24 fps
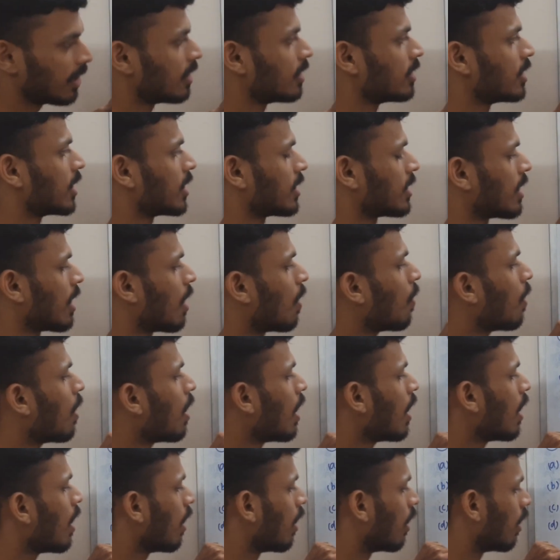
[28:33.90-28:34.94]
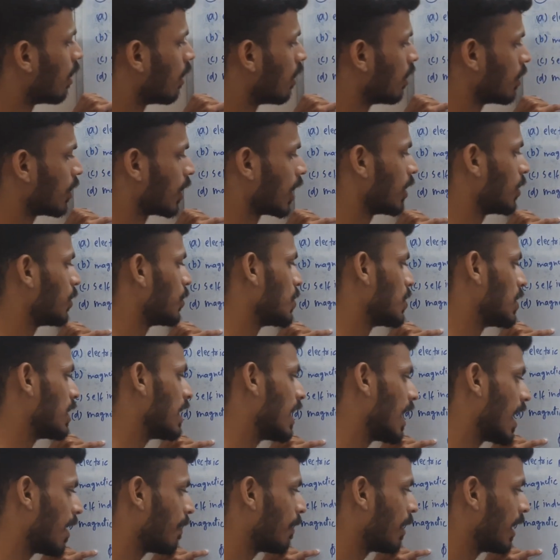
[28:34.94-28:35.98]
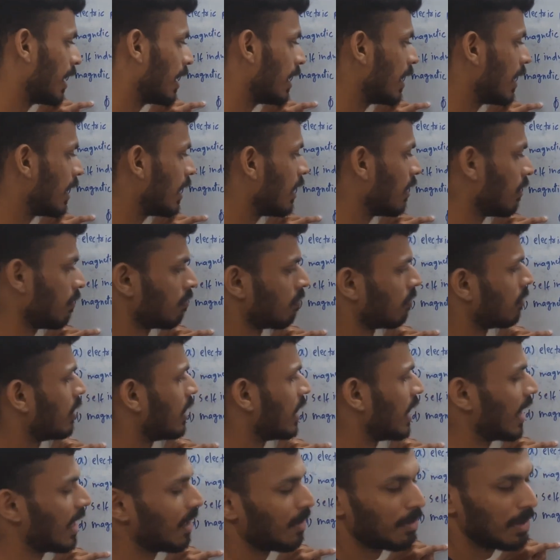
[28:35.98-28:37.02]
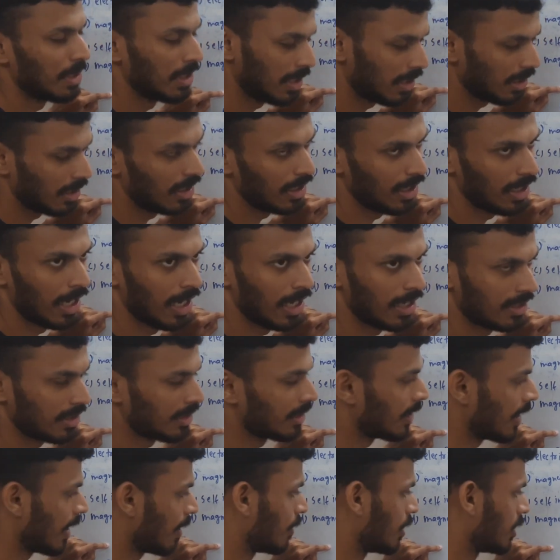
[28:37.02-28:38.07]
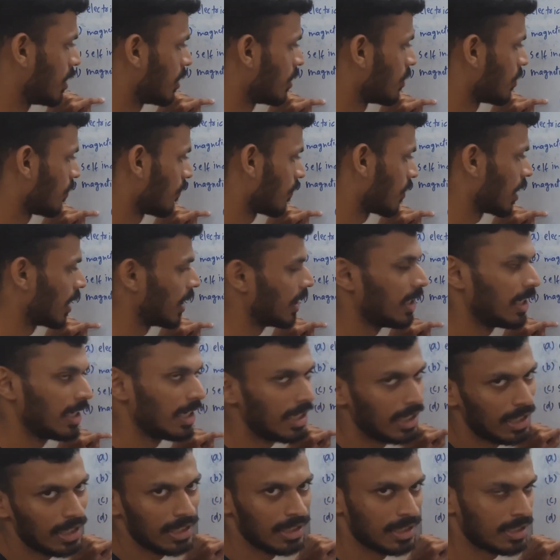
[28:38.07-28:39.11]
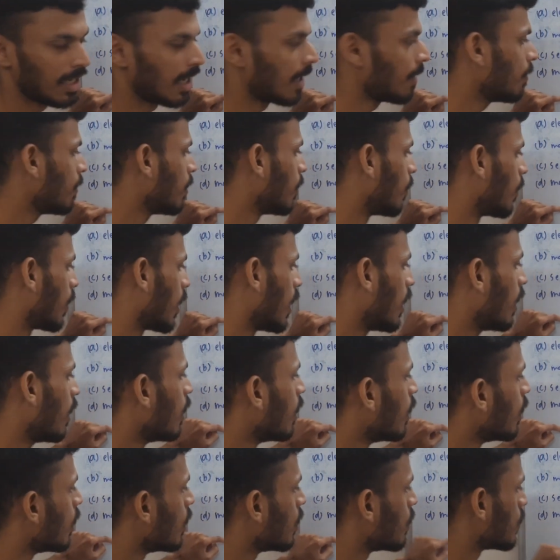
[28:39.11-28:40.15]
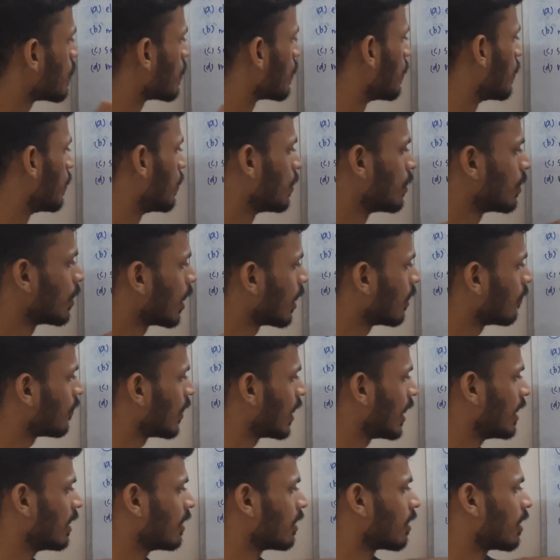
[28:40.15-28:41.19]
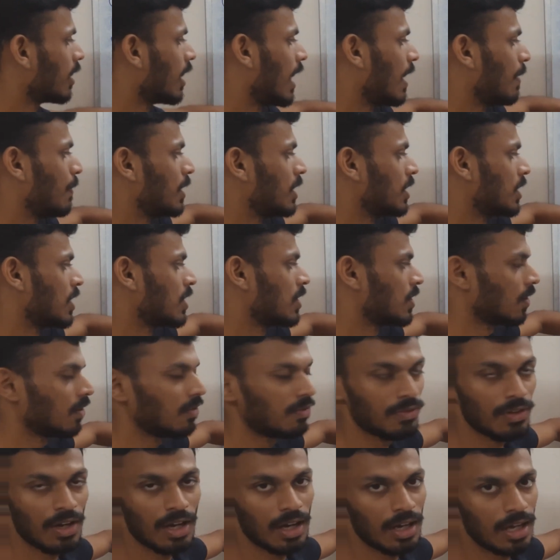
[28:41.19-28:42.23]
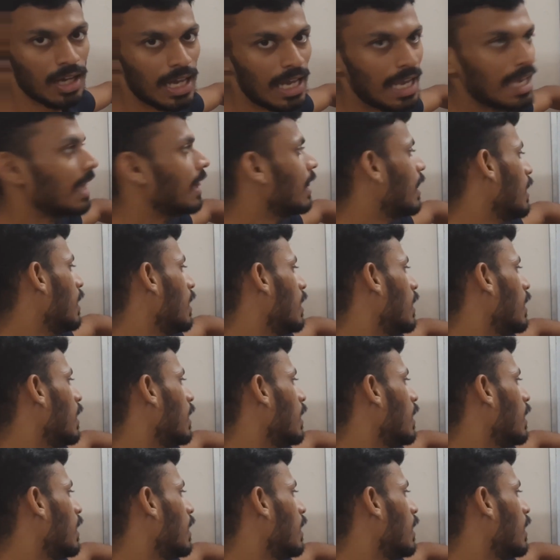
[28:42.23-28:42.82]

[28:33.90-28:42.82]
it just now uh, you can use di by dt di basically has the dimensions of current dt is time okay so you can find the dimensions of l